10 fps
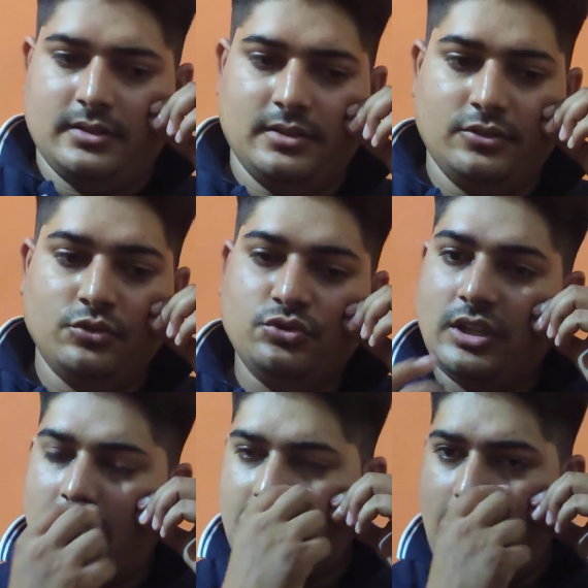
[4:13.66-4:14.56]
use
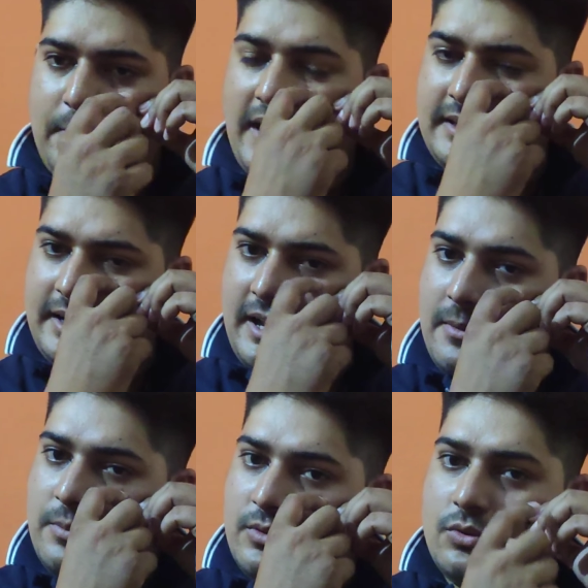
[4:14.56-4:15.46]
that, apply the
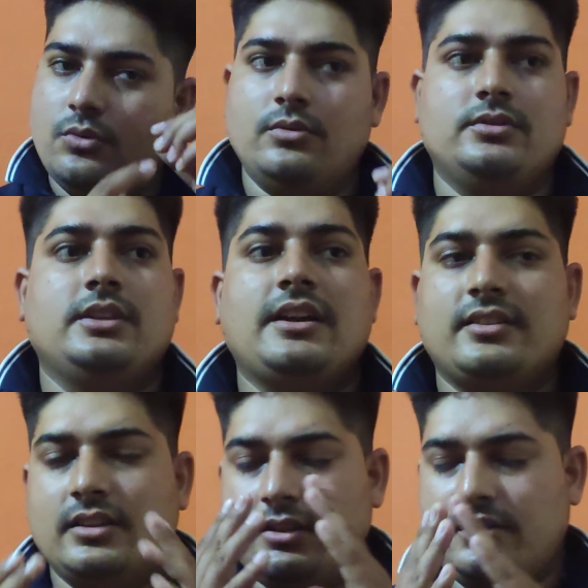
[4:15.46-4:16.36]
tape to that's
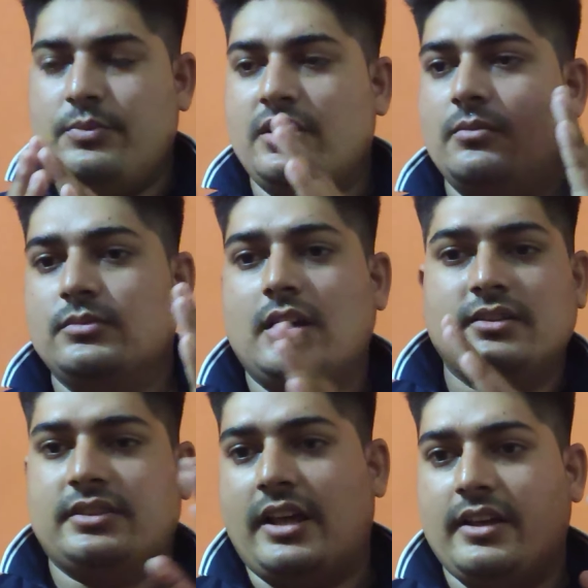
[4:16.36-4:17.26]
it become the
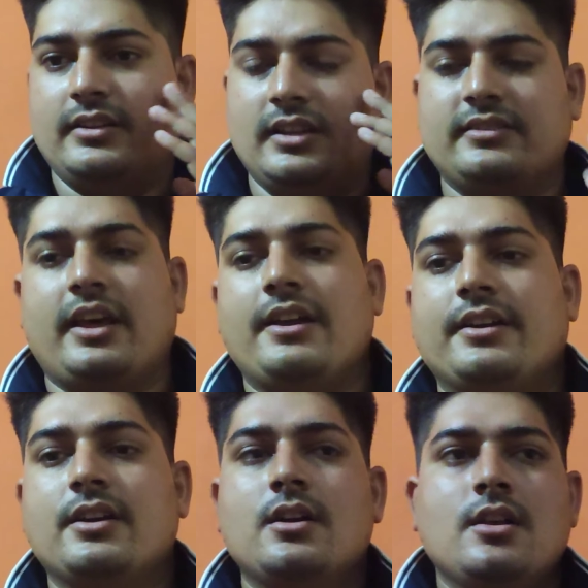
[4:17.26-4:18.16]
in the
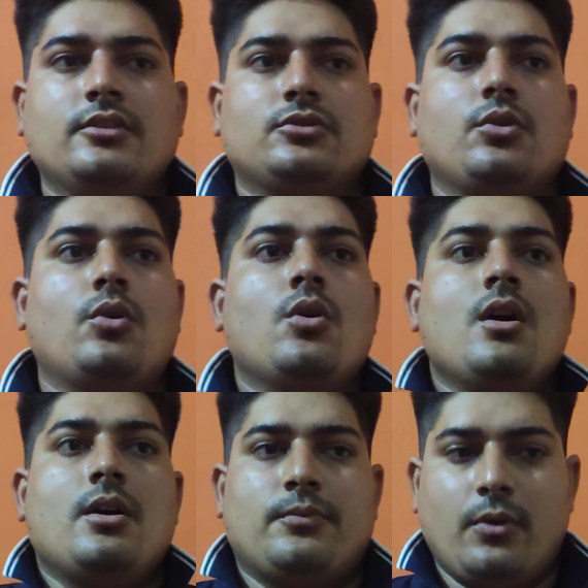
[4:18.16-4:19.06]
side.
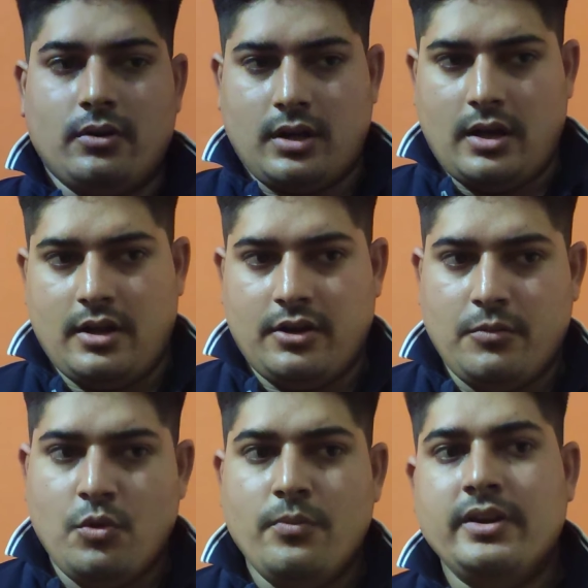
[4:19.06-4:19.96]
So for
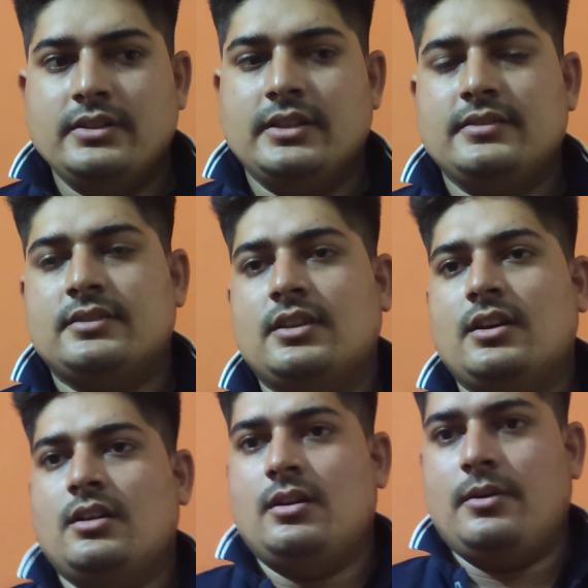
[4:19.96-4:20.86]
removing this
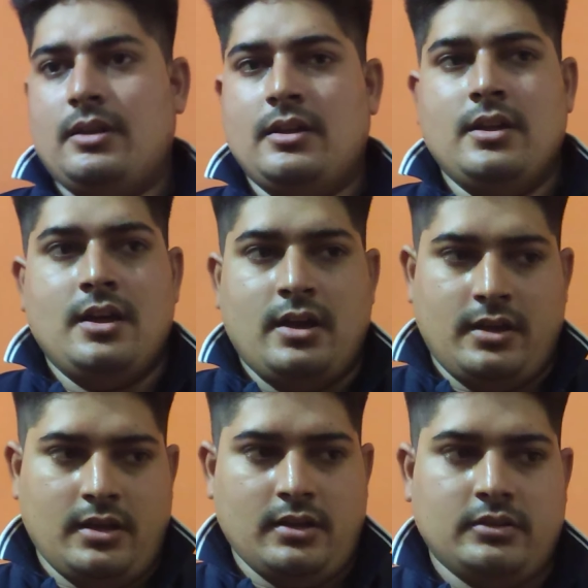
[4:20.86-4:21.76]

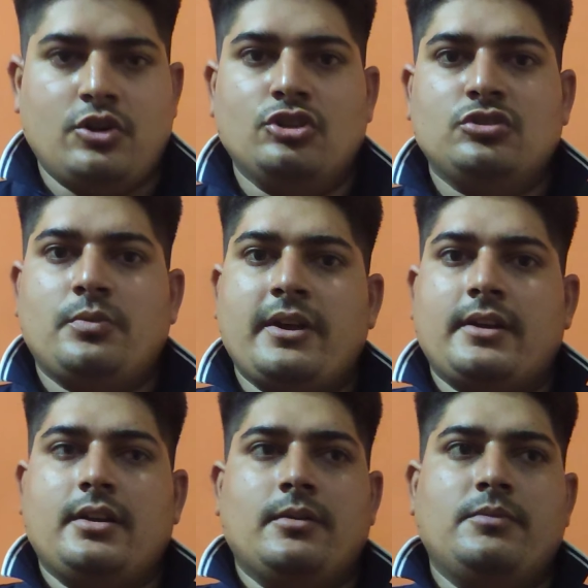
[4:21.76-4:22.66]
gauze
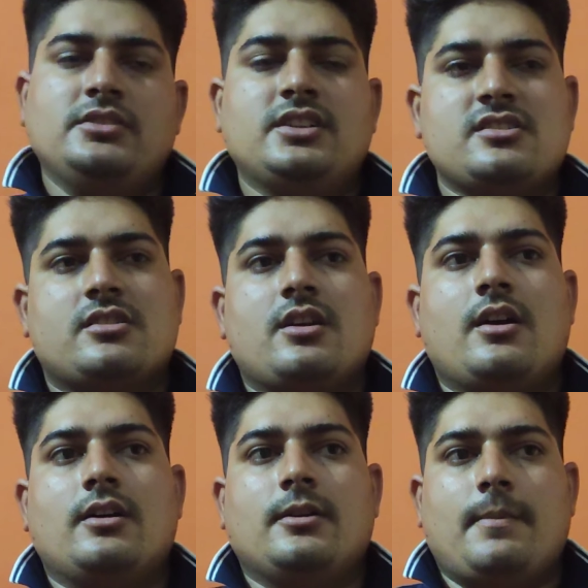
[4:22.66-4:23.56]
packing, we just
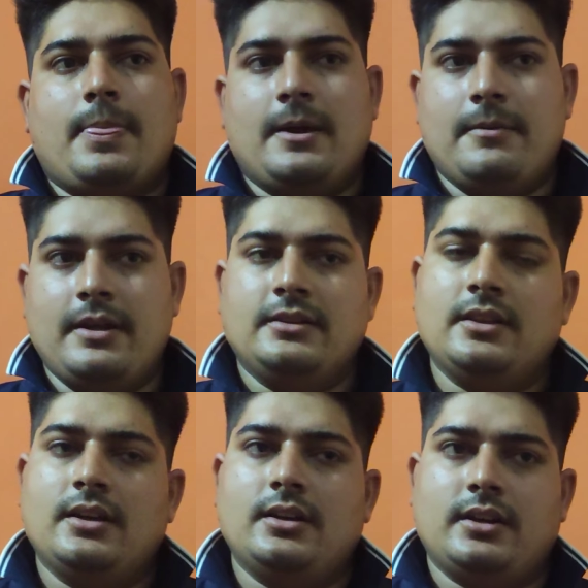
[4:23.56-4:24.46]
when
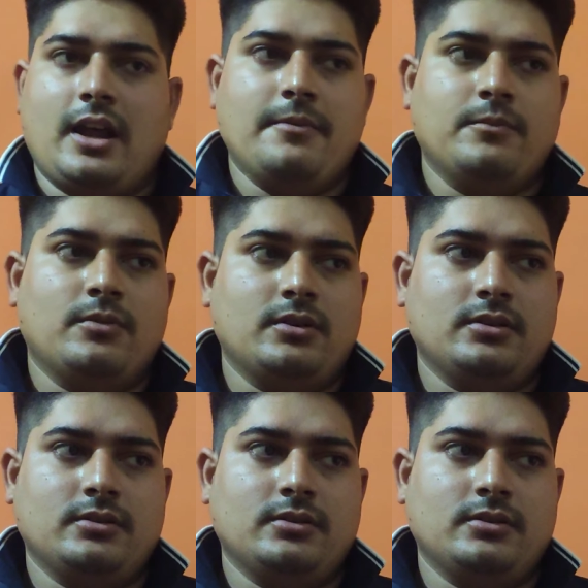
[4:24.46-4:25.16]
the time